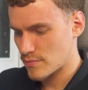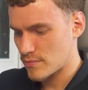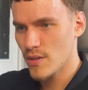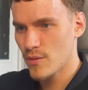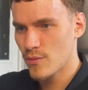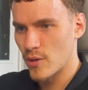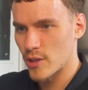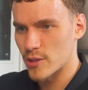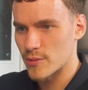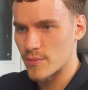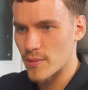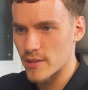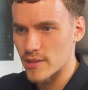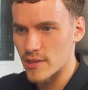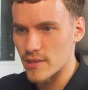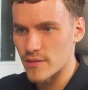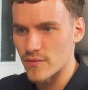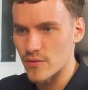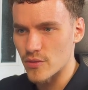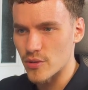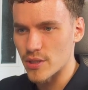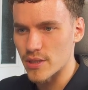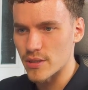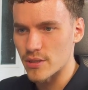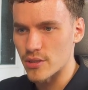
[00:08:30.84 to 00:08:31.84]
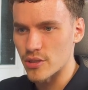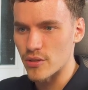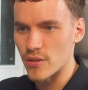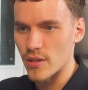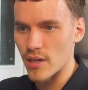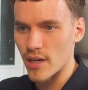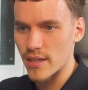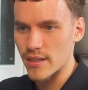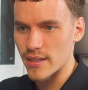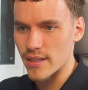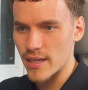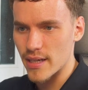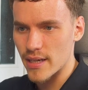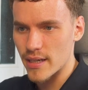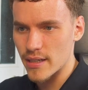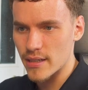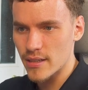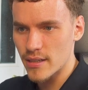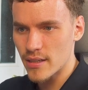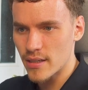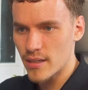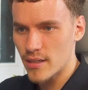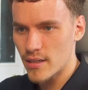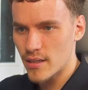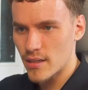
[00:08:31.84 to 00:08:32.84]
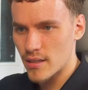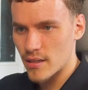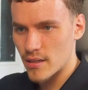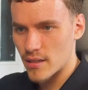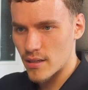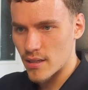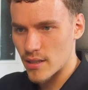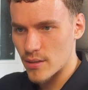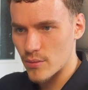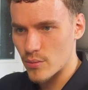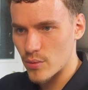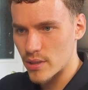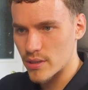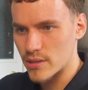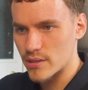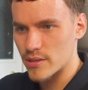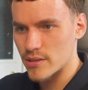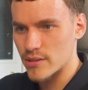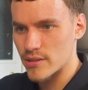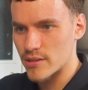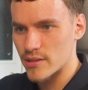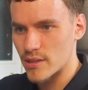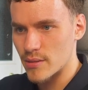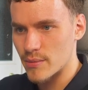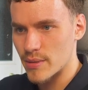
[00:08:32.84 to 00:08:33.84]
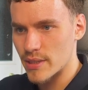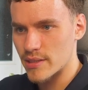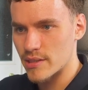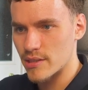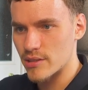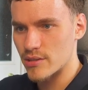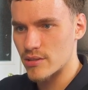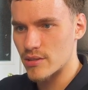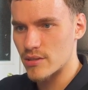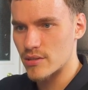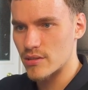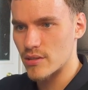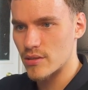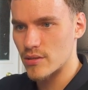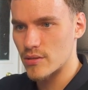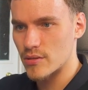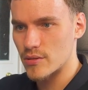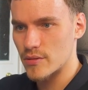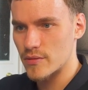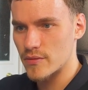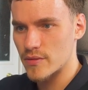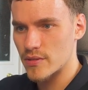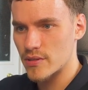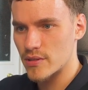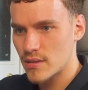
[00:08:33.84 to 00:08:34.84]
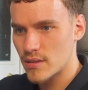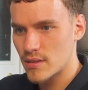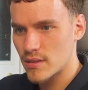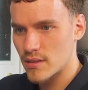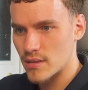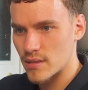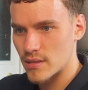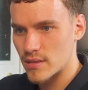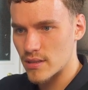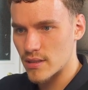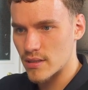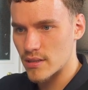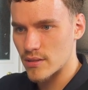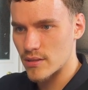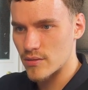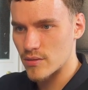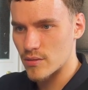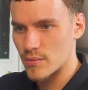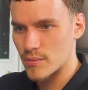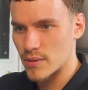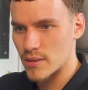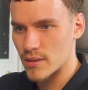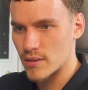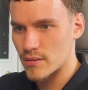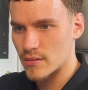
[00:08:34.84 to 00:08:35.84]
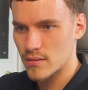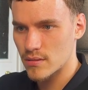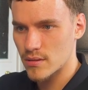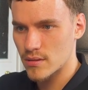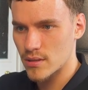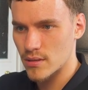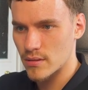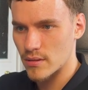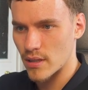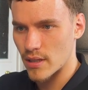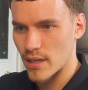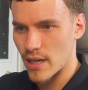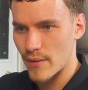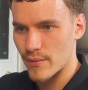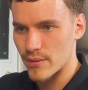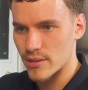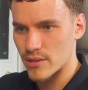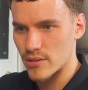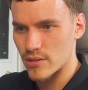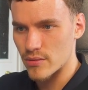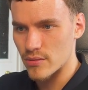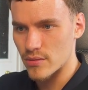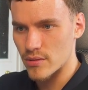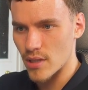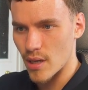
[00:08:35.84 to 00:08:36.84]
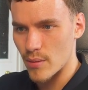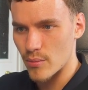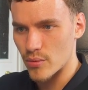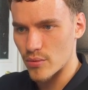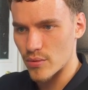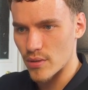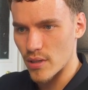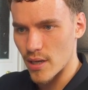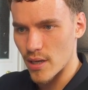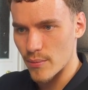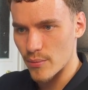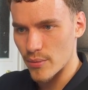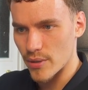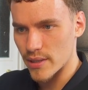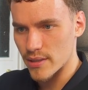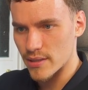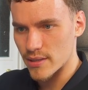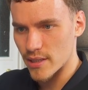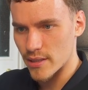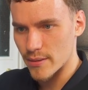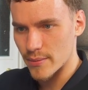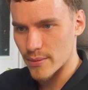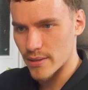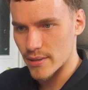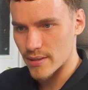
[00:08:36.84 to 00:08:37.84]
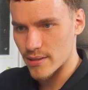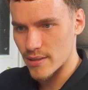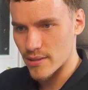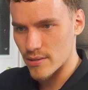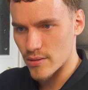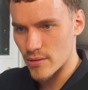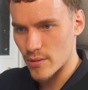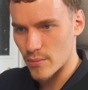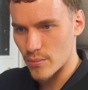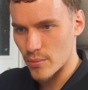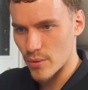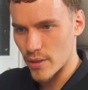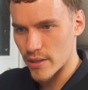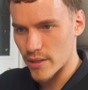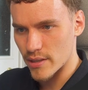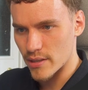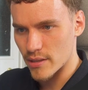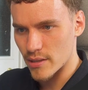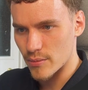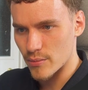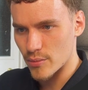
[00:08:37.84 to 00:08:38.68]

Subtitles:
My space is void, new line there. I wonders and the message dissolves. Senders rebel. Kind of having to do double line breaks here because it's not breaking them